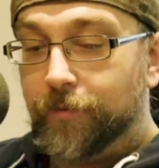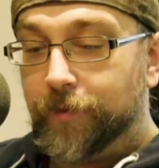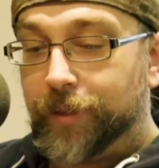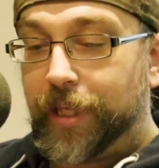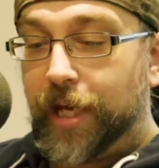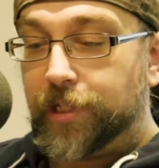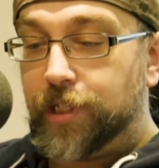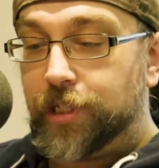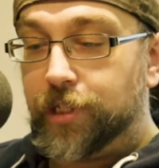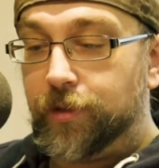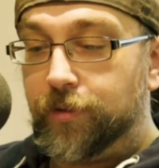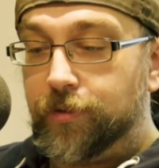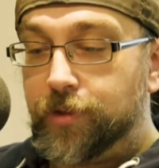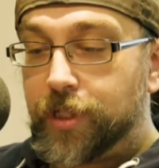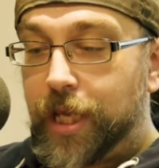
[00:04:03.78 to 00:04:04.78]
with catchy
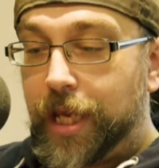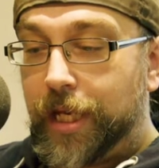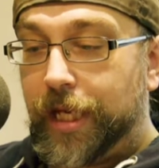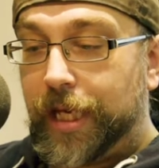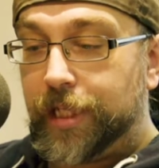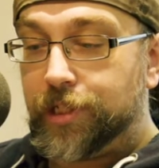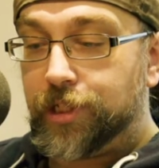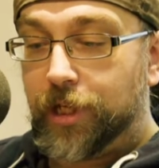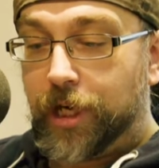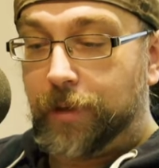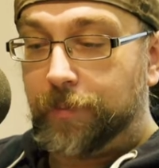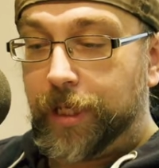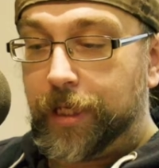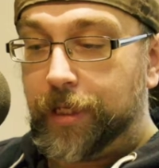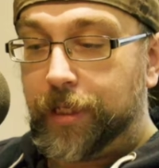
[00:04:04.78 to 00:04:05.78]
tunes and a
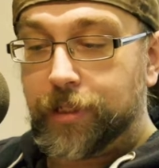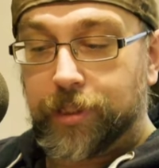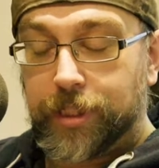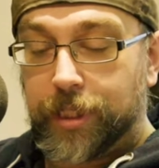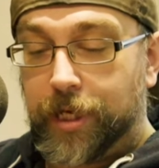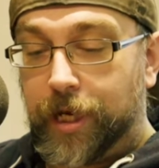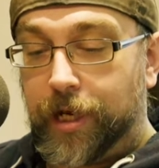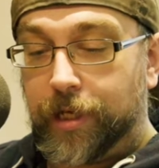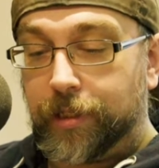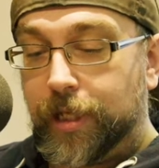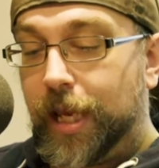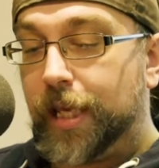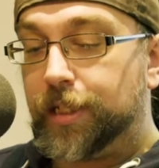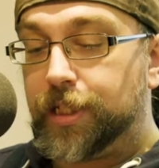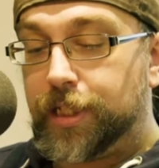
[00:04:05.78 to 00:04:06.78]
charming
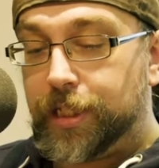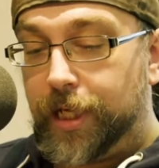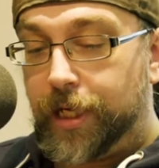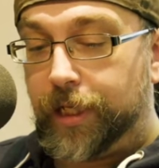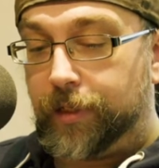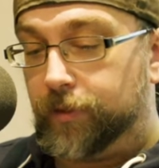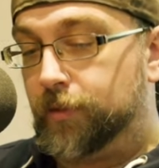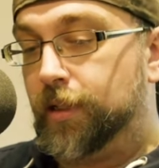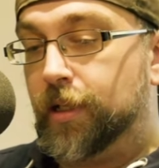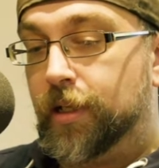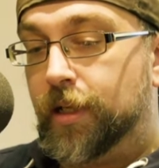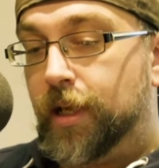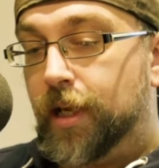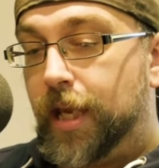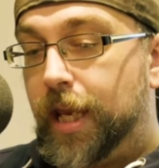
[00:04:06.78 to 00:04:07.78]
song and style.
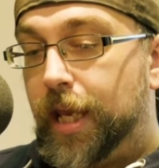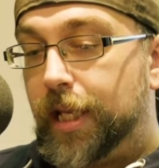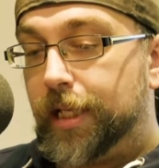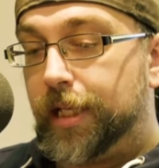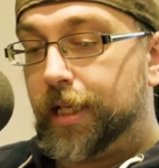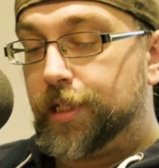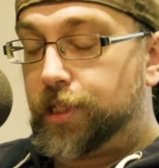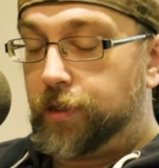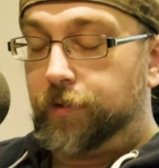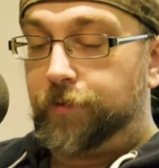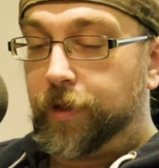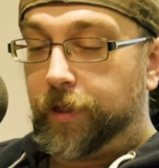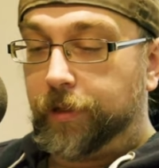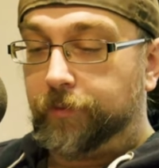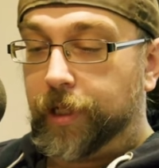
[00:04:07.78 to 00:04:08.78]
And it's doing
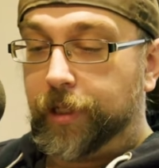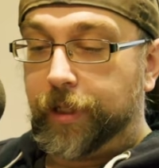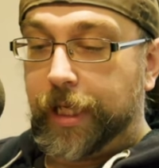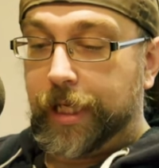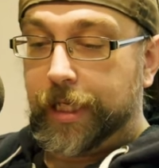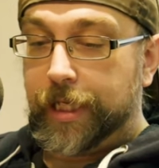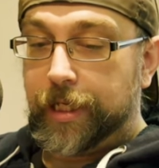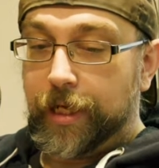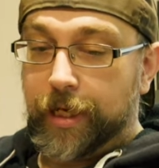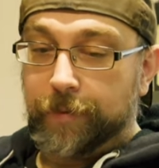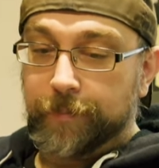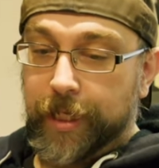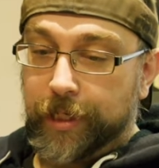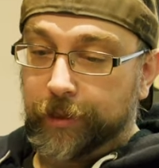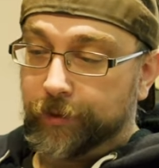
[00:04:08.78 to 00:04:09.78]
fairly well, 80
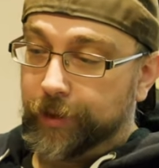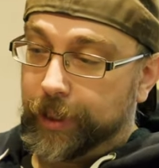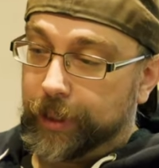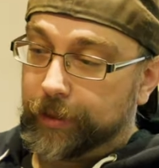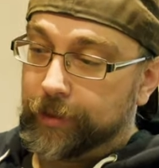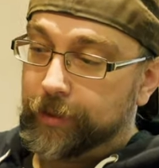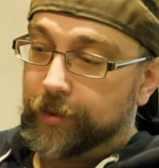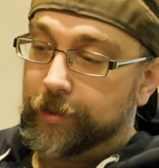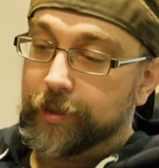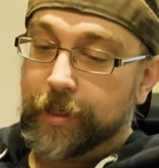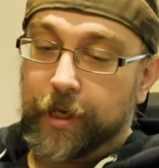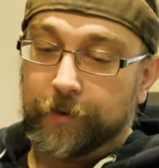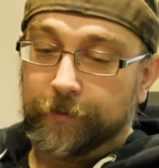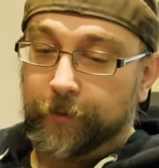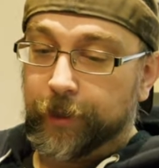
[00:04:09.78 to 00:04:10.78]
on Metacritic.
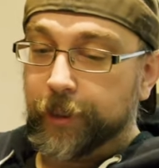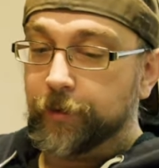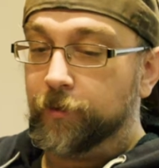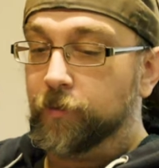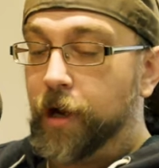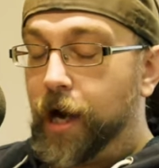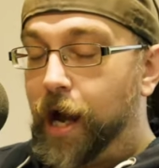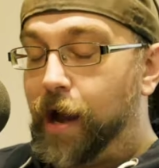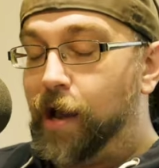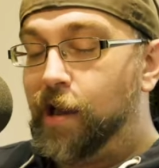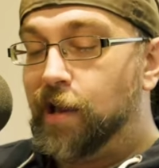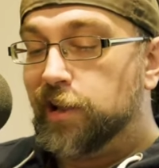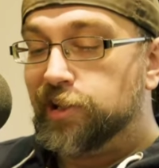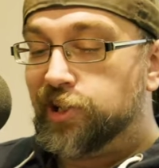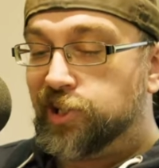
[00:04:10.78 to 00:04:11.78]
Now for you
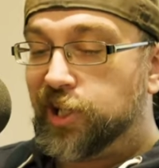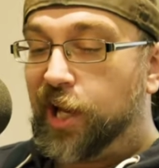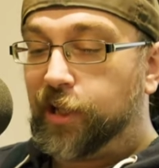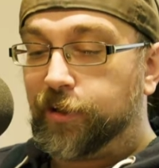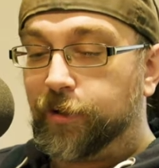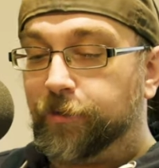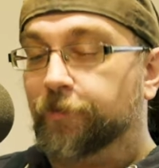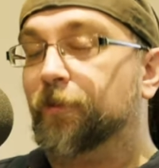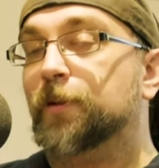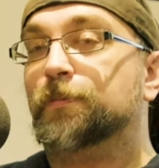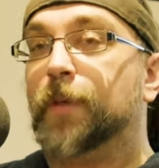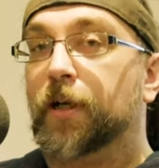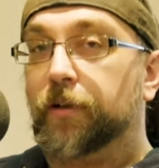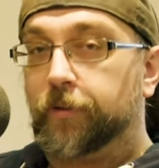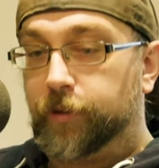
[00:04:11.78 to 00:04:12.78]
soccer
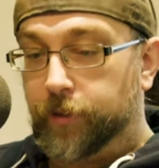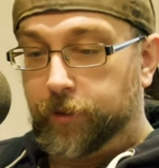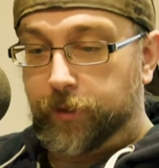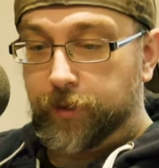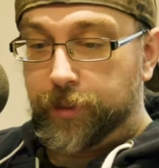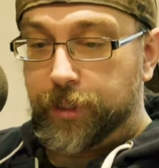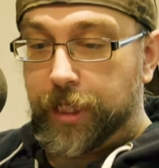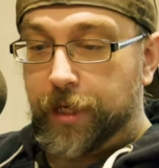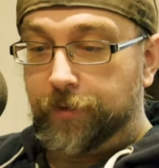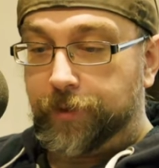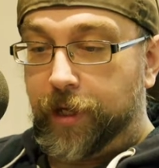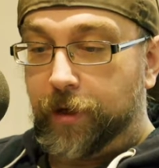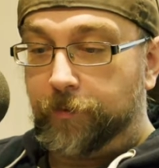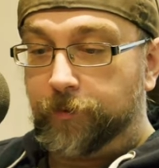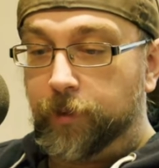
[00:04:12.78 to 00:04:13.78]
football nerds out
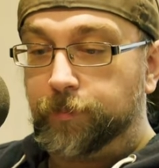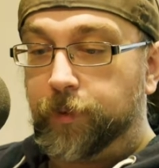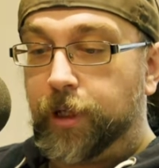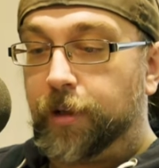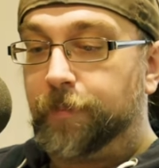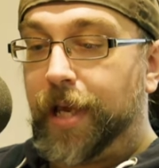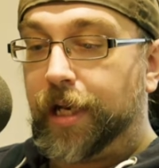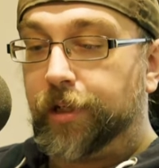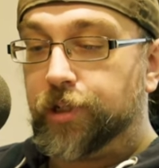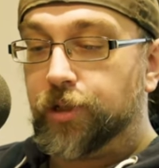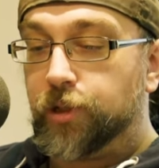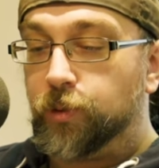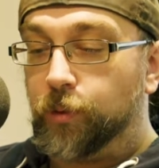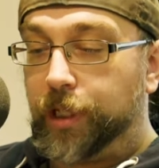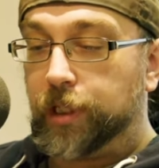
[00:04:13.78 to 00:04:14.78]
there, Football
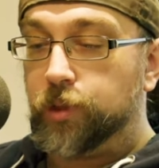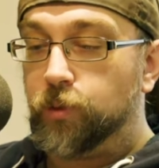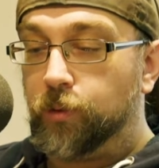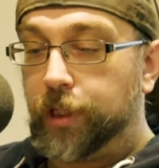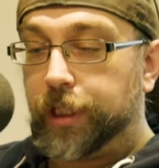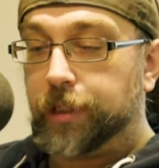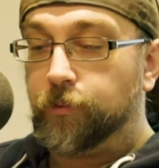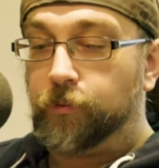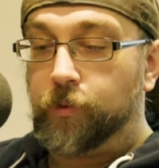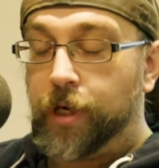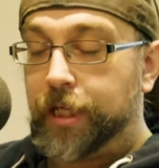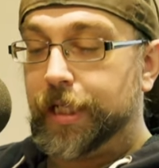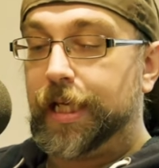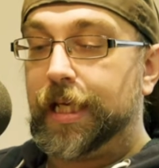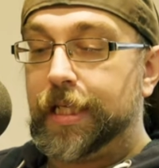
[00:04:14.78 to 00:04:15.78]
Manager
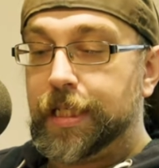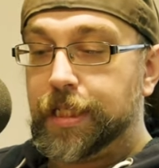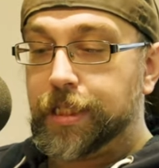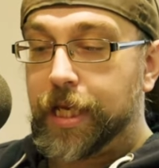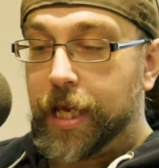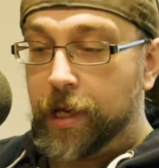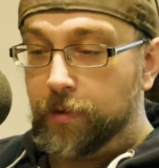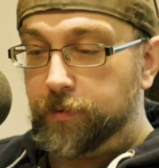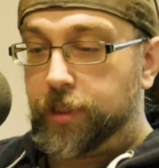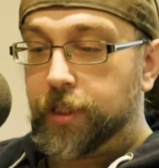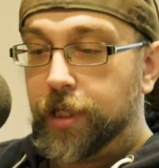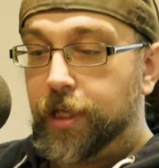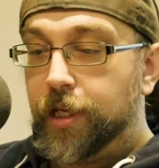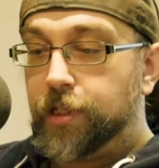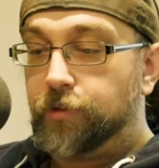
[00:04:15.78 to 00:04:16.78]
2021 is
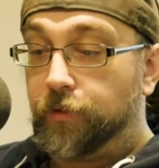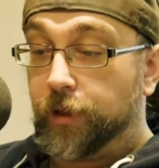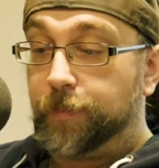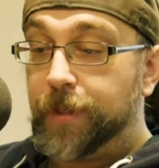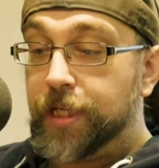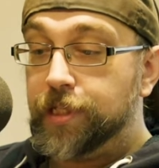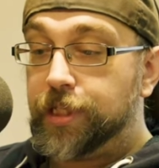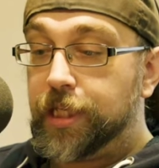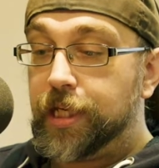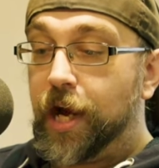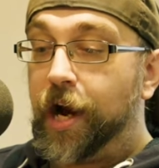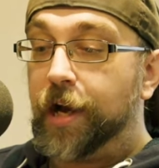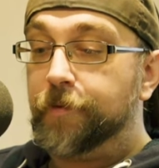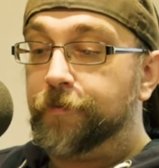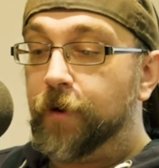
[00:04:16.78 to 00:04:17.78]
out. It's for the PC,
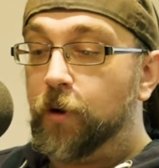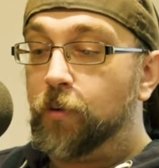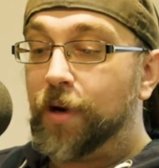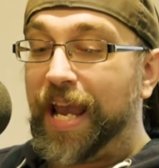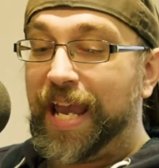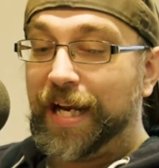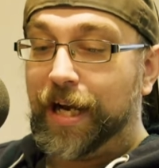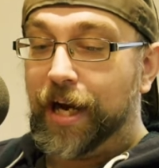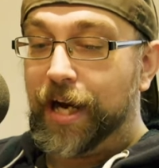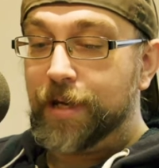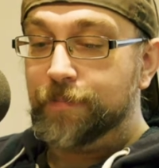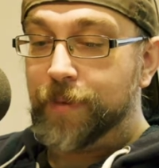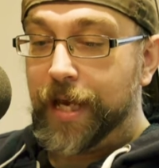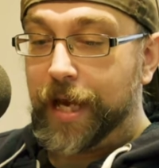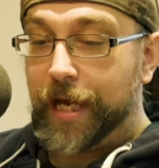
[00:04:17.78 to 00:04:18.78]
iPhone, and
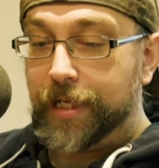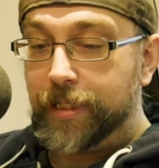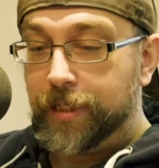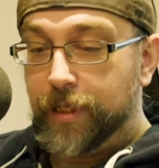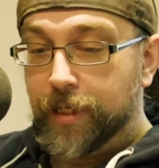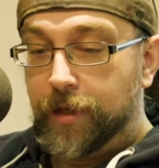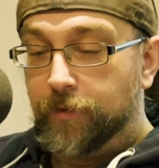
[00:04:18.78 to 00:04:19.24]
iPad